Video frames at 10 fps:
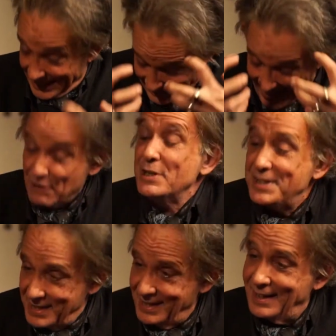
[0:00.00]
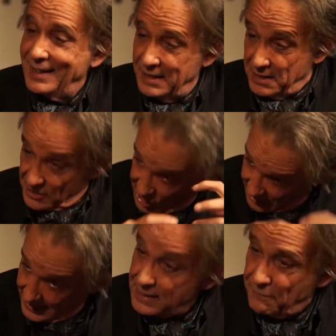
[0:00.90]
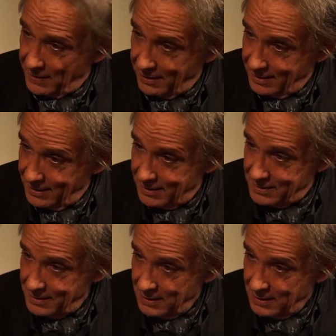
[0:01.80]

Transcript: guaranteeing it and solidifying it.